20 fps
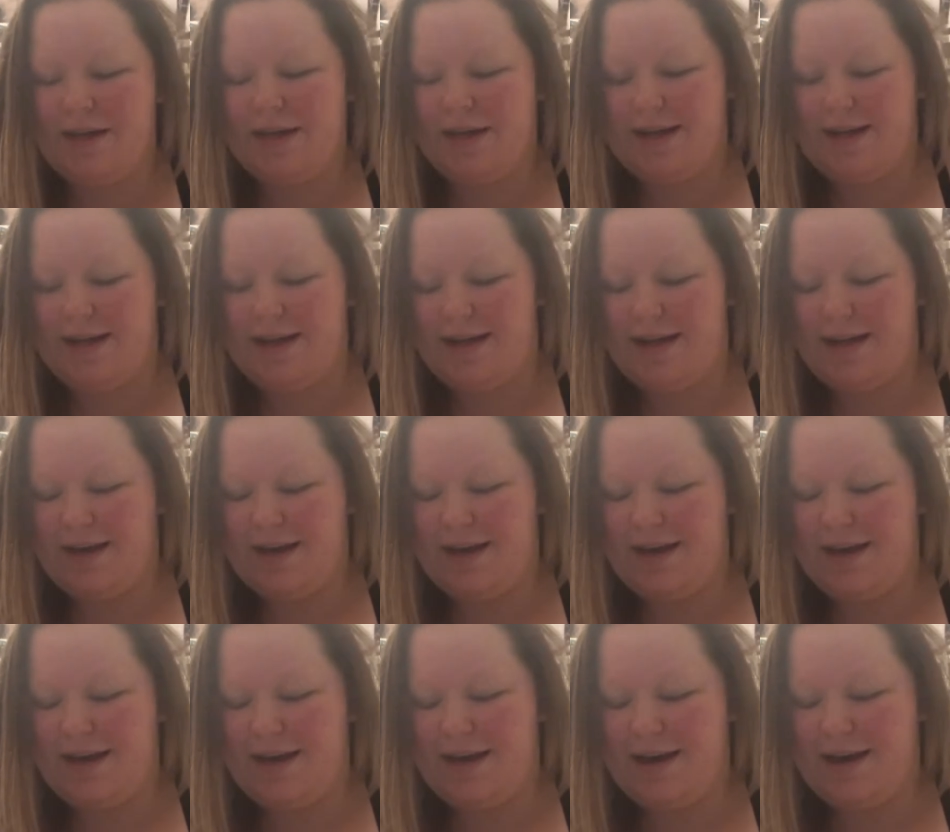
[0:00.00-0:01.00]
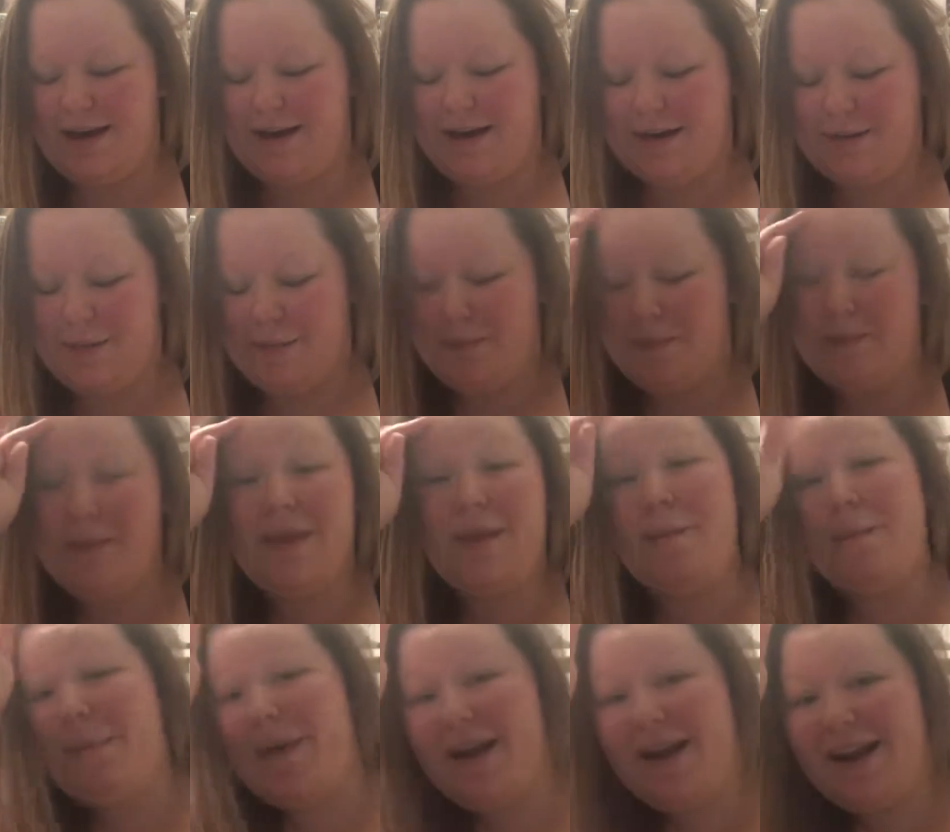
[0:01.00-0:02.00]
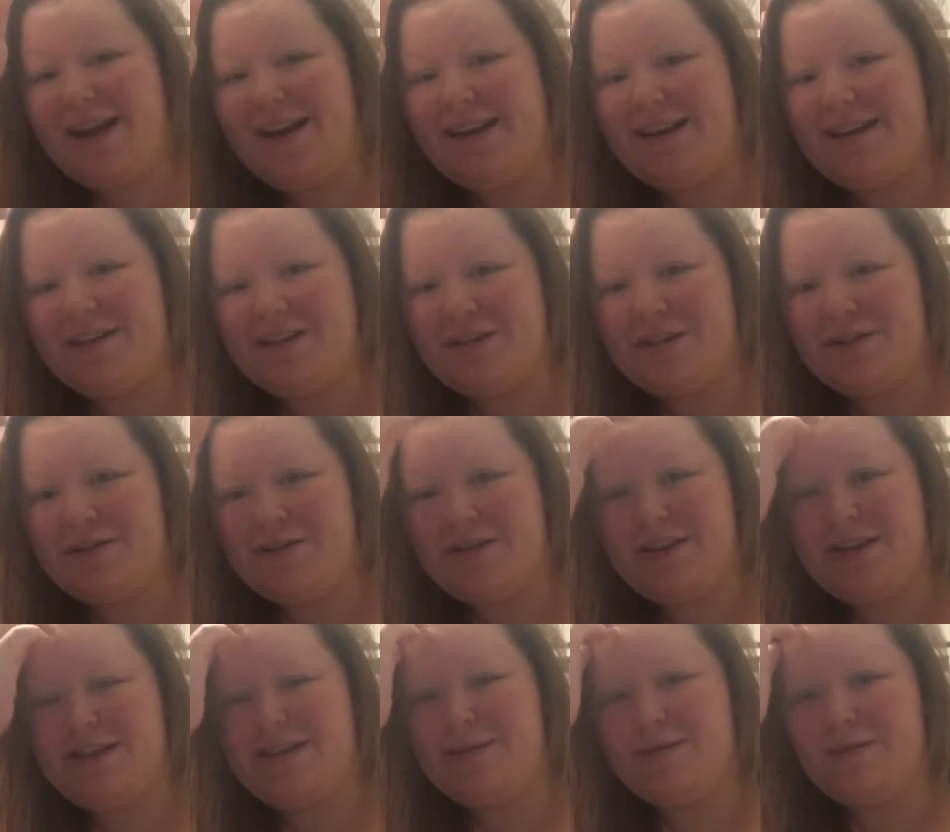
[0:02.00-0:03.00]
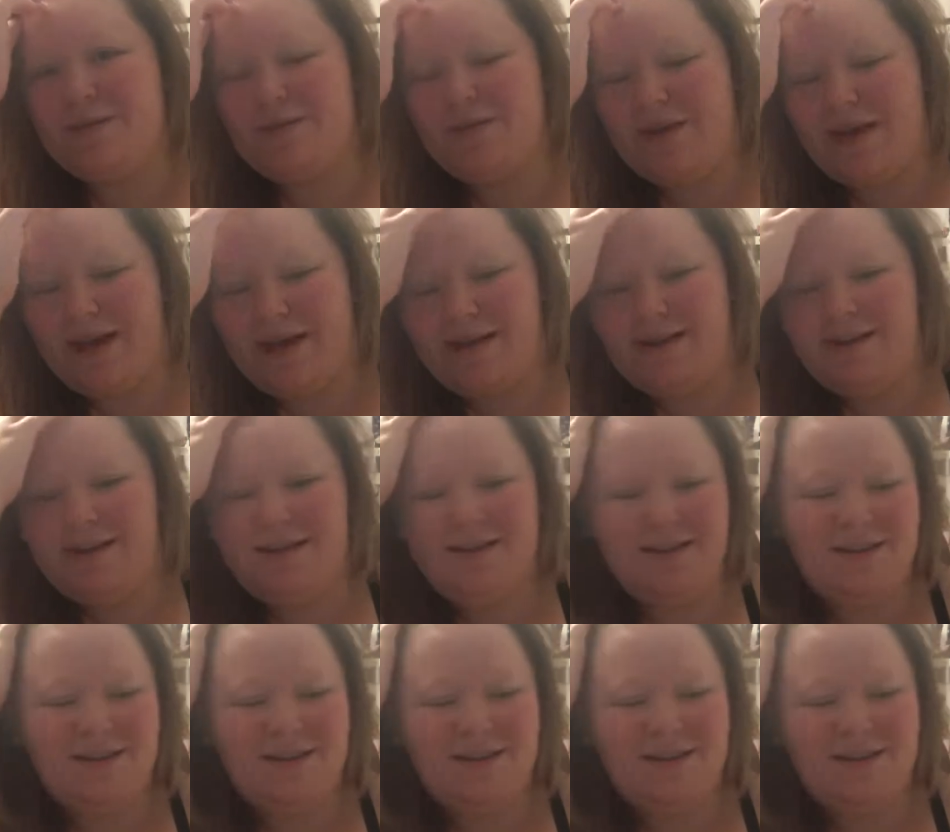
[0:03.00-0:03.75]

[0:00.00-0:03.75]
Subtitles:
And bad idea in general, like don't do that.